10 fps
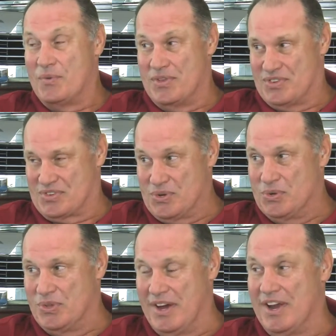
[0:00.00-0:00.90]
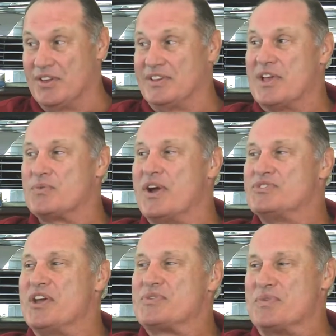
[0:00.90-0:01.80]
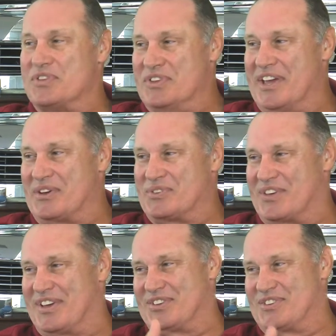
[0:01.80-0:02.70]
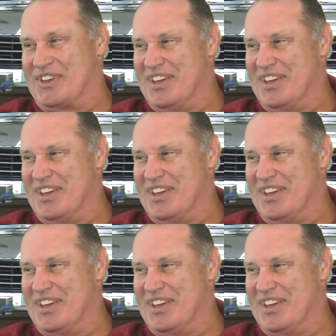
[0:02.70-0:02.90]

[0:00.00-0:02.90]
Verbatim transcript: went to school there, and I think that's why Chase went to Nicholas because